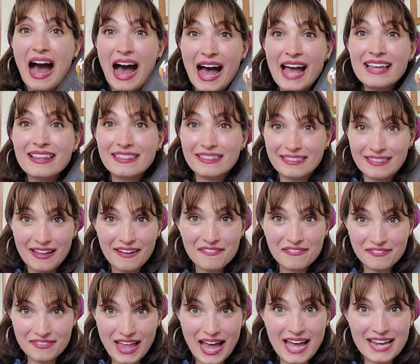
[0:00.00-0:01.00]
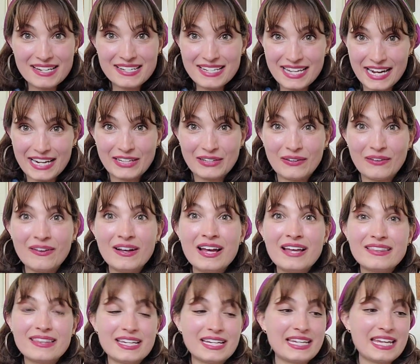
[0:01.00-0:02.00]
I love that title,
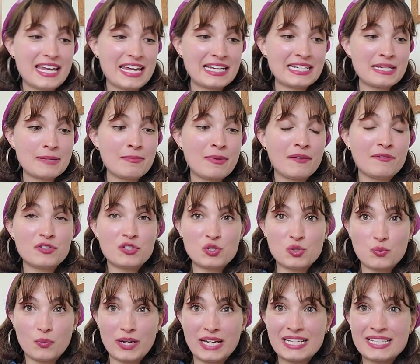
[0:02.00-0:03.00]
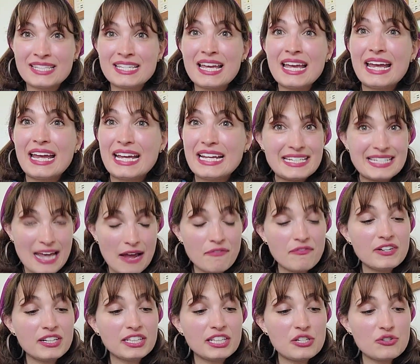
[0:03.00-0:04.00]
The Kingdom of Sweets. It
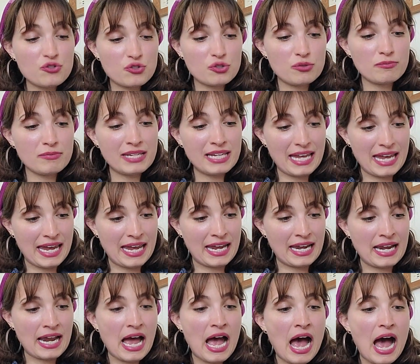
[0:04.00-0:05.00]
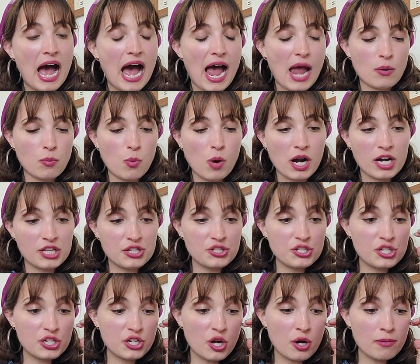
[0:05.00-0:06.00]
definitely drew me in. I wanted
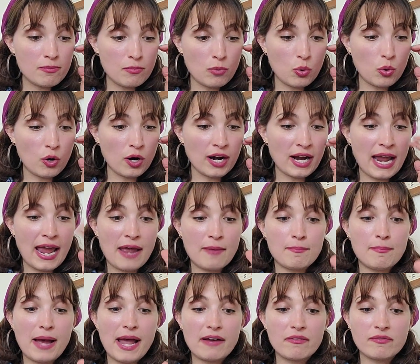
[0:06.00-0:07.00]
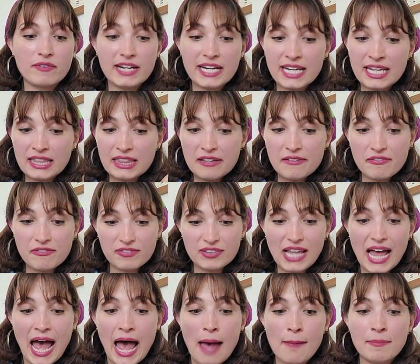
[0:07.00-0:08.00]
to know more, and by reading the
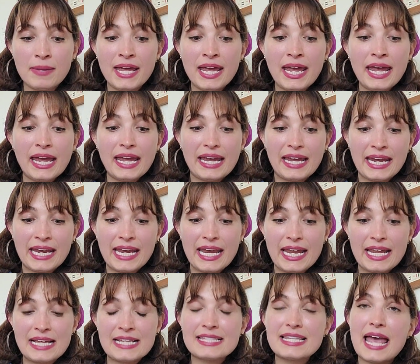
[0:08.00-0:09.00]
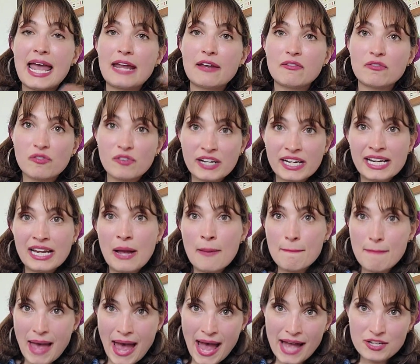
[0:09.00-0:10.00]
flap, it is a
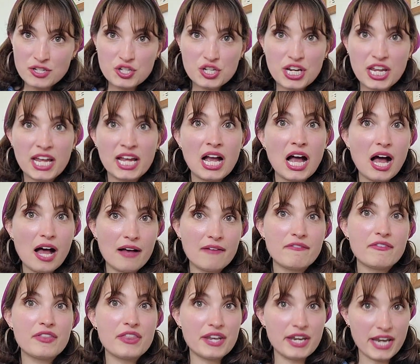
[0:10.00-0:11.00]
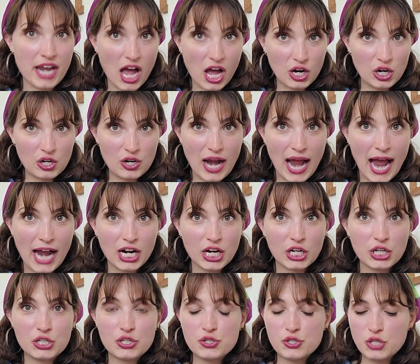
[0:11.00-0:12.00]
reimagining of the
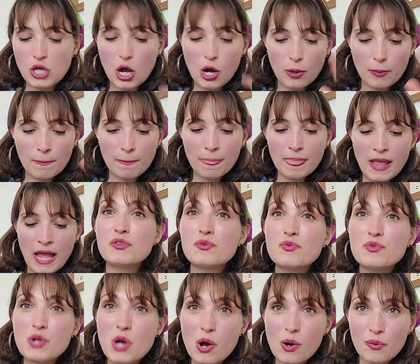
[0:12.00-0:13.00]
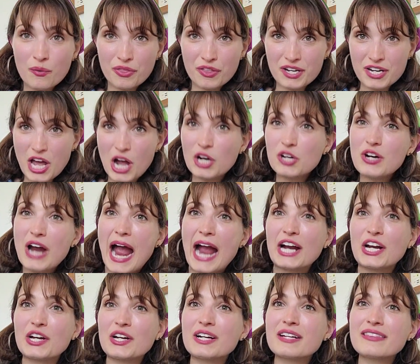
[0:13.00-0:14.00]
Nutcracker. So if you know the
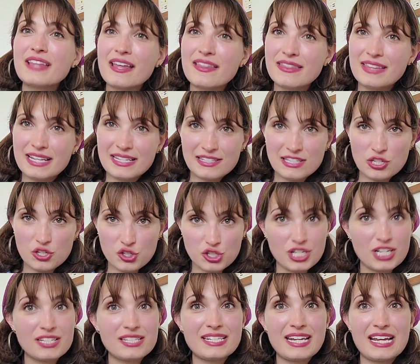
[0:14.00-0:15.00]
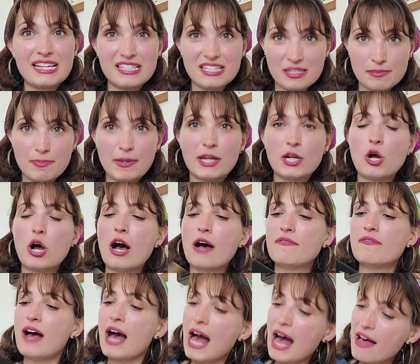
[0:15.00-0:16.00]
Nutcracker, then this is just a
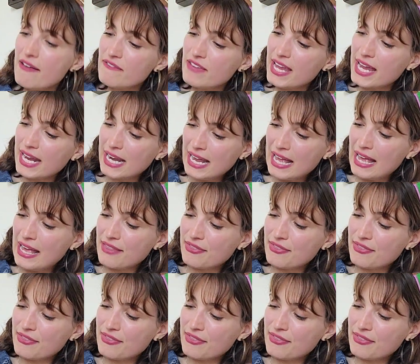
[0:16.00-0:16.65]
spin-off of it.